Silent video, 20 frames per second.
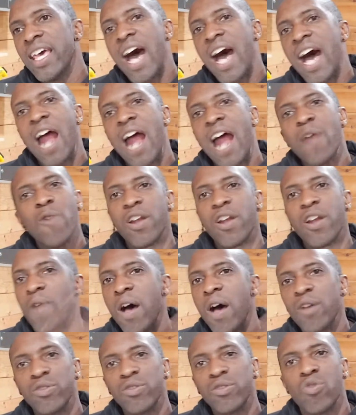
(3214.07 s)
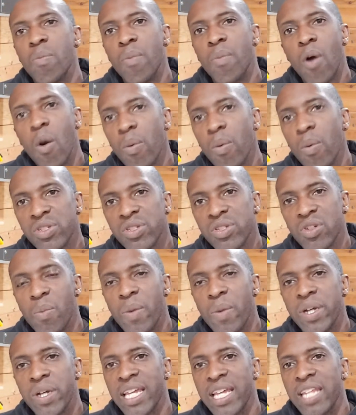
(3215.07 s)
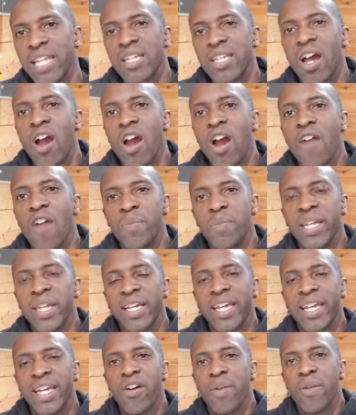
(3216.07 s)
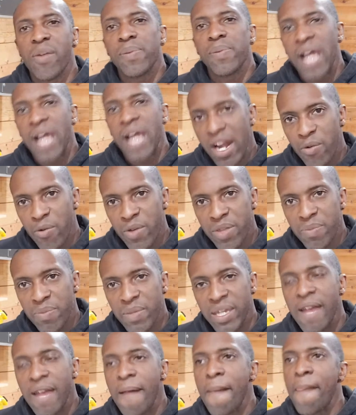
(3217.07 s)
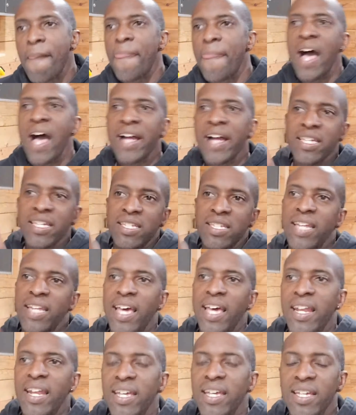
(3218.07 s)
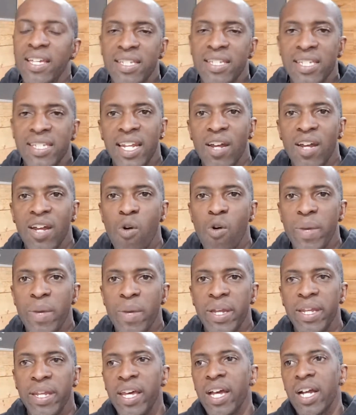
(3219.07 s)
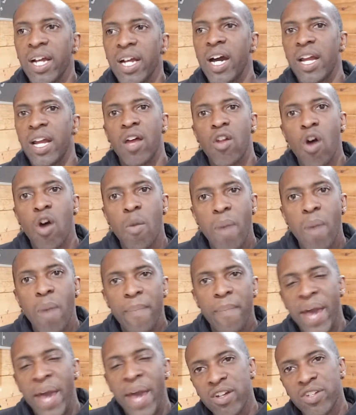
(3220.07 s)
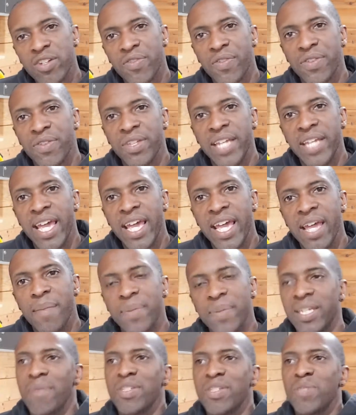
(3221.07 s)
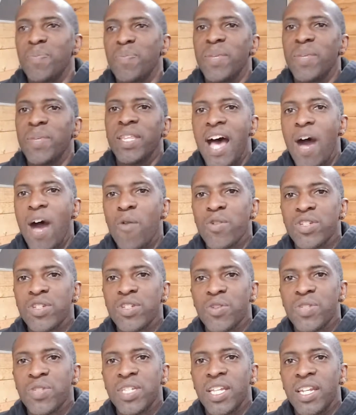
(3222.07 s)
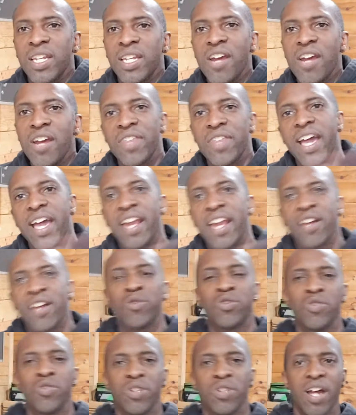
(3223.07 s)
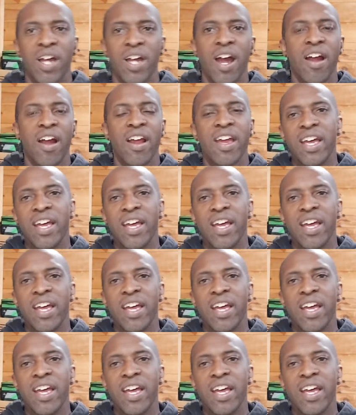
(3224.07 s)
I run around doing mobile so much that it's hard for me to carry a plotter with me. Now I could sit at home and cut out all my patterns for the day, but then I'm spending an hour or so sitting there. Then I got to go do the car.